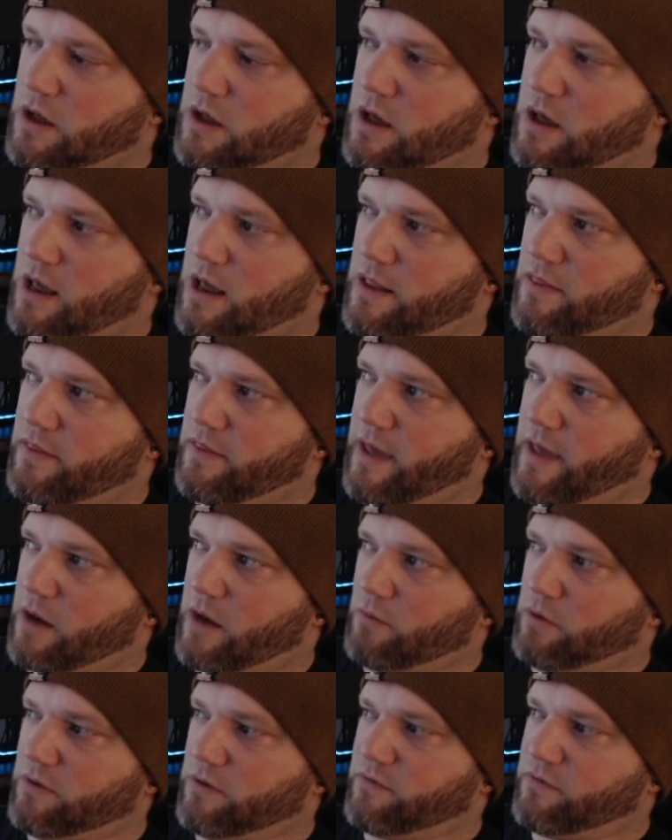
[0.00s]
And then
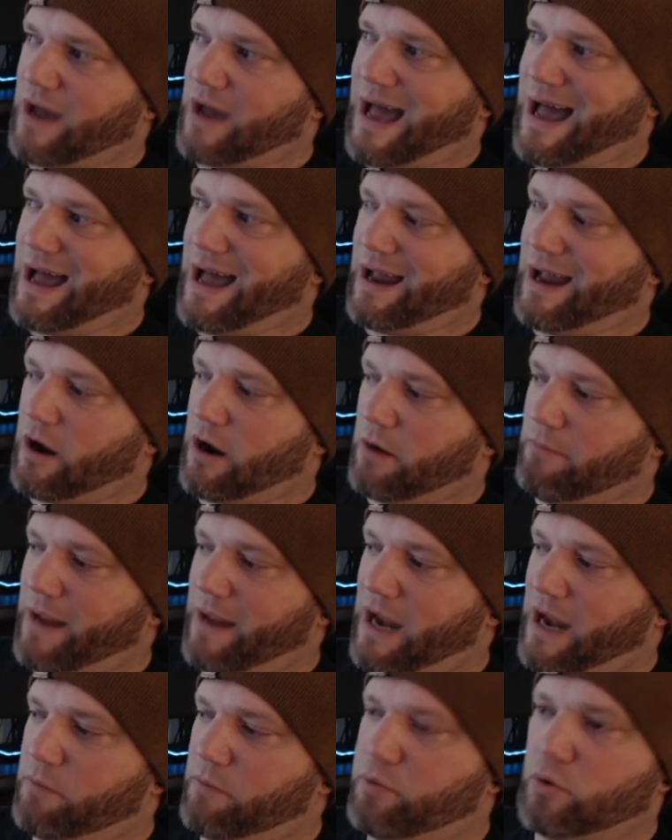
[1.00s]
we've got our
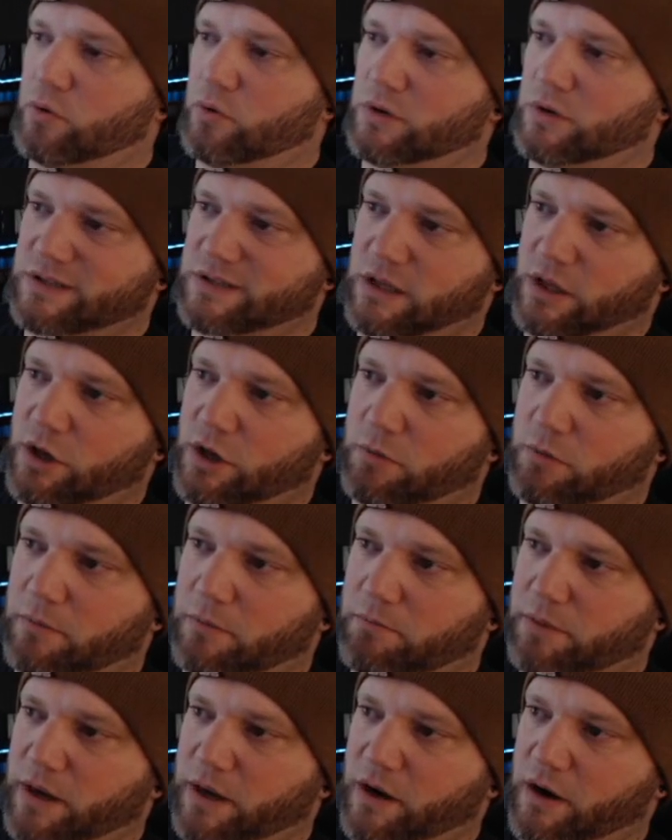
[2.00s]
mana pool is a little
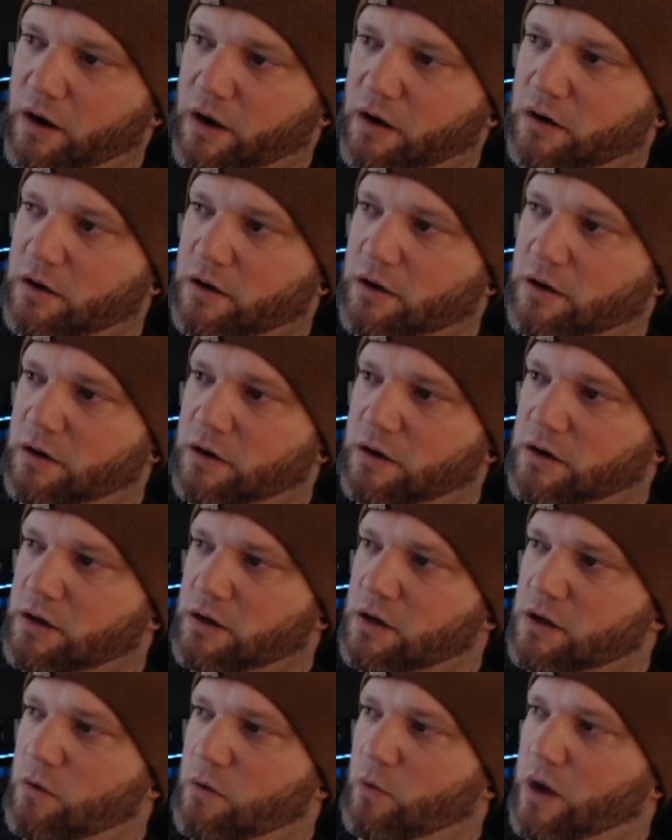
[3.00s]
bit bigger.
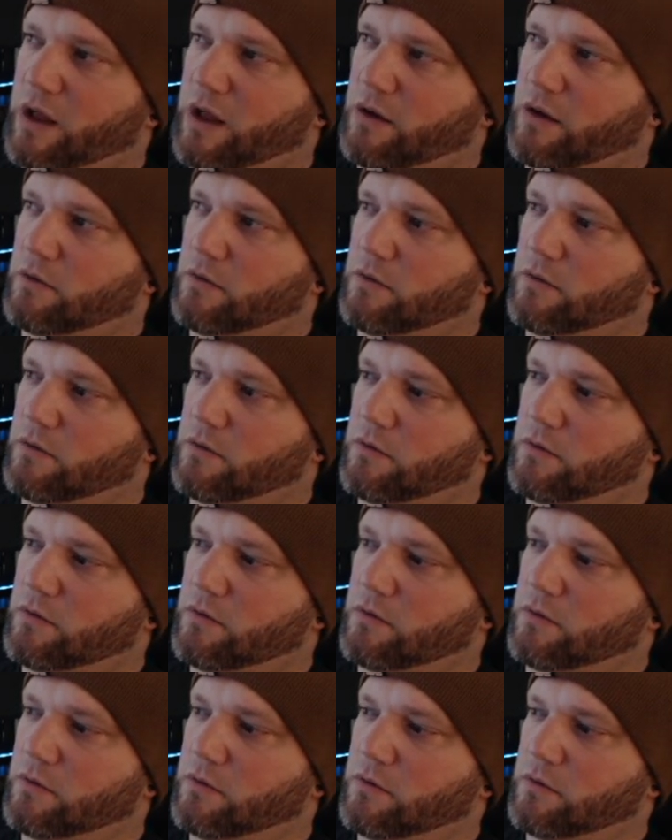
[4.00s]
What?
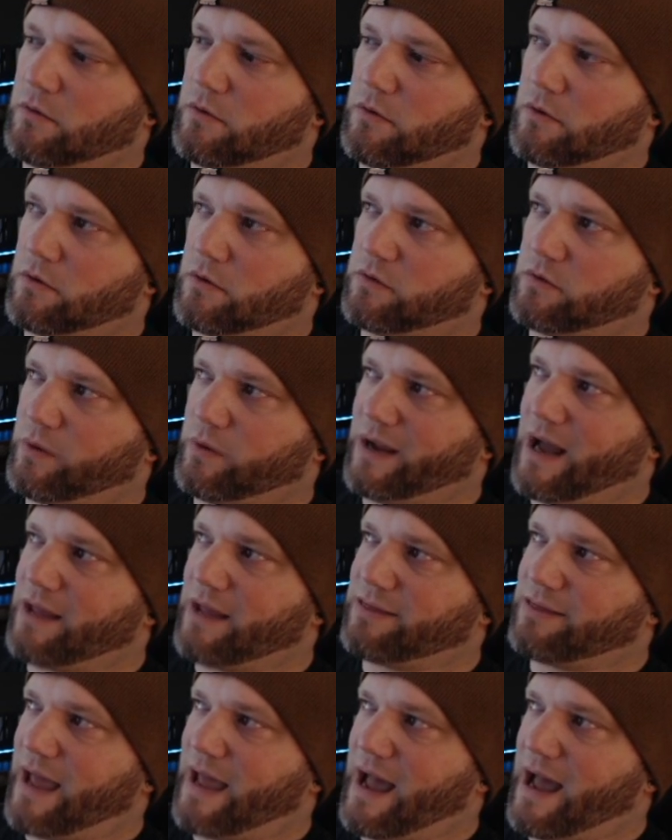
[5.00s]
We
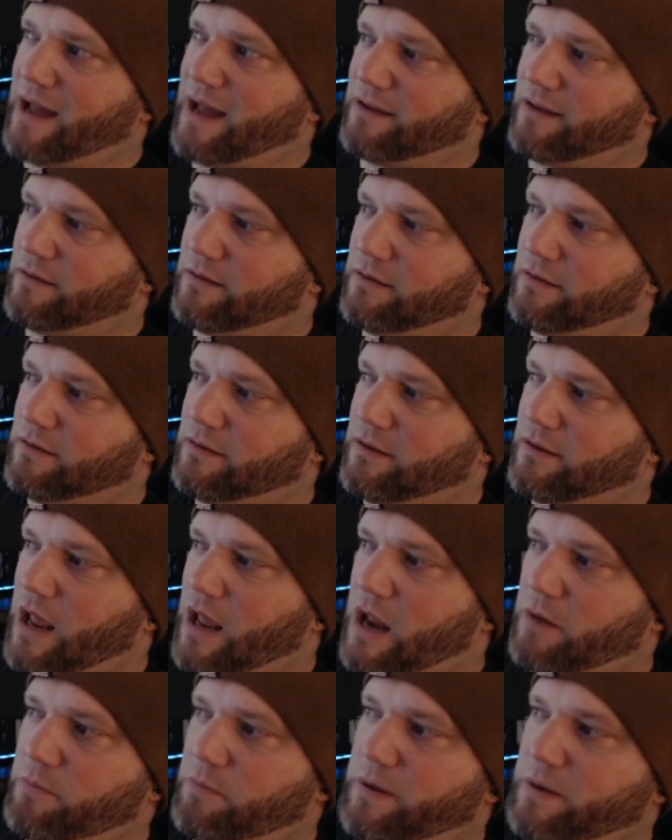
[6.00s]
got that
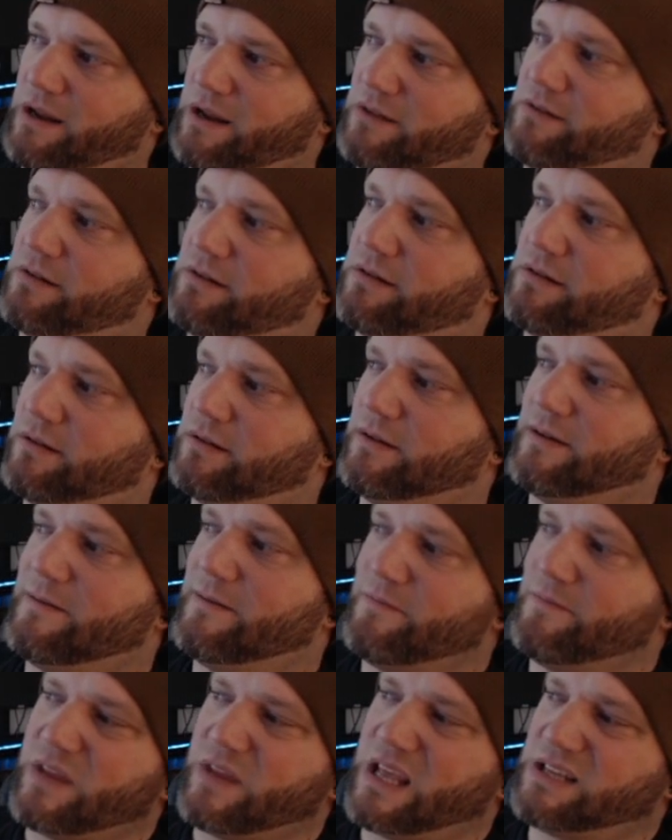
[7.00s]
headpiece.
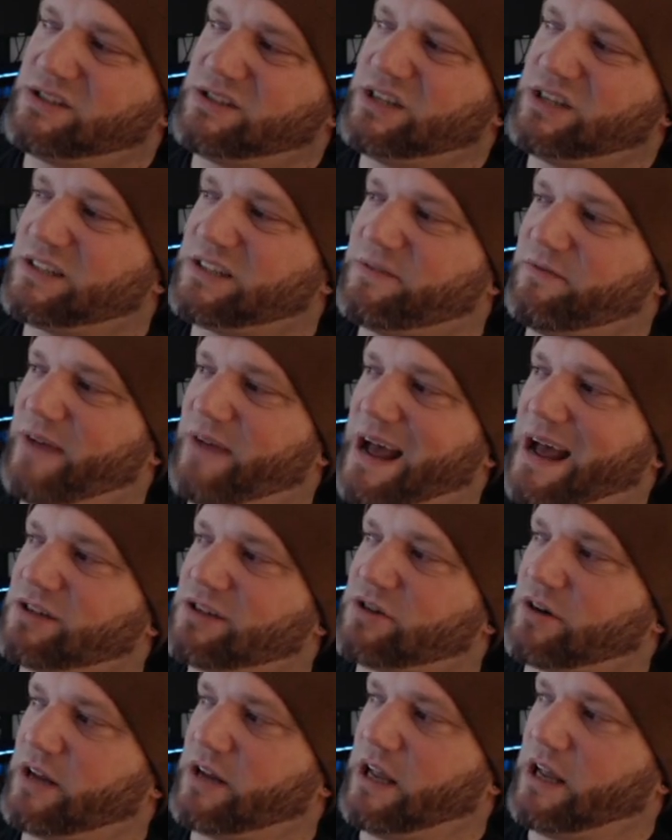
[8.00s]
It's just
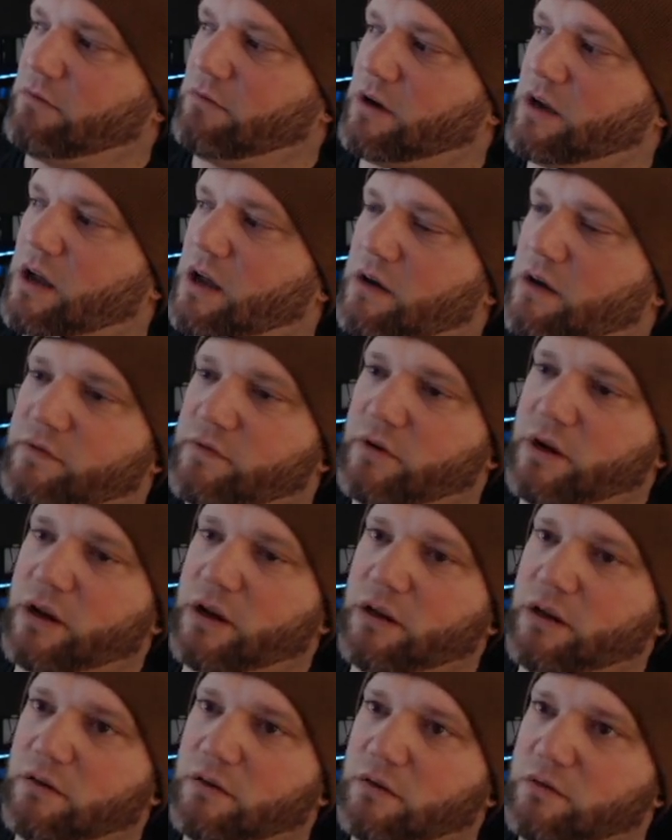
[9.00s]
faster hit
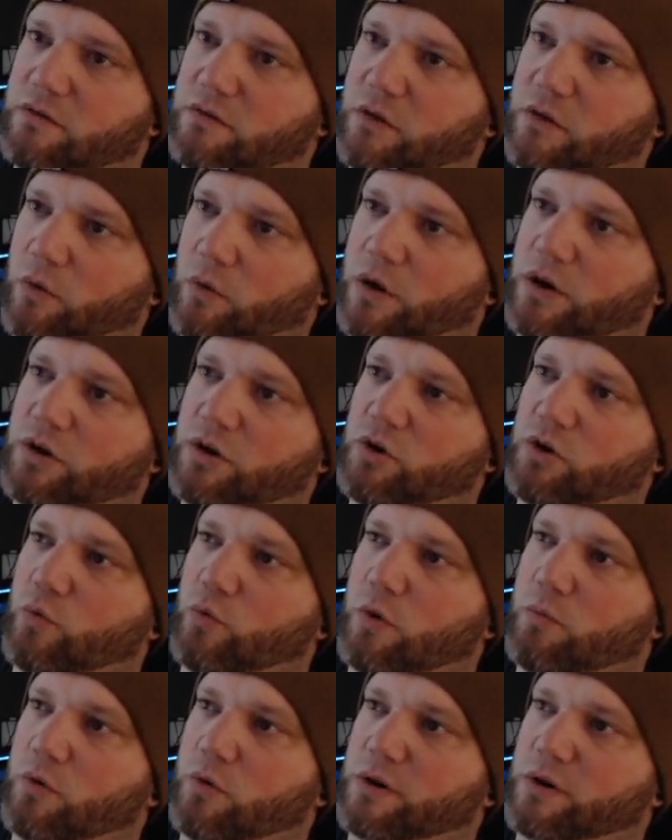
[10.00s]
recovery. So we're going to do
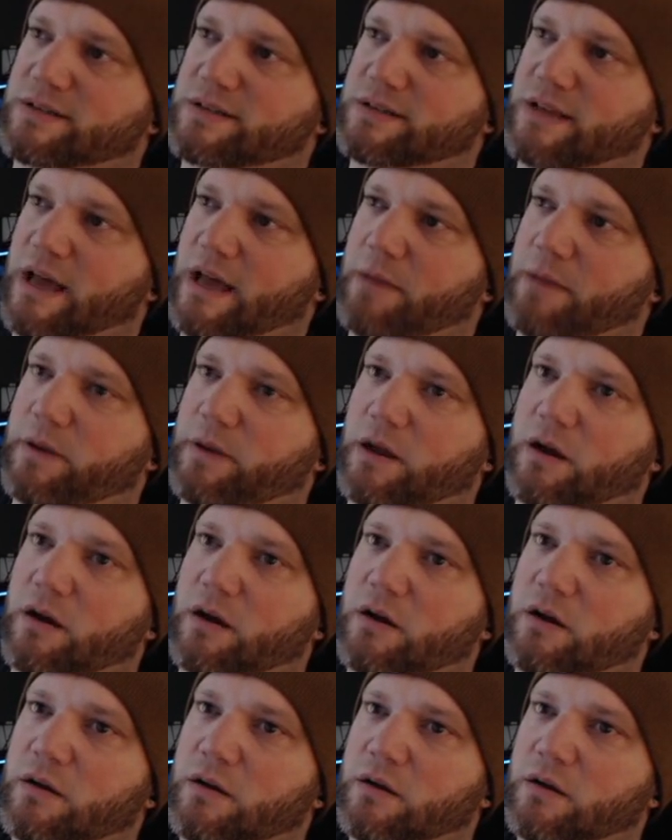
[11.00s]
one more step here.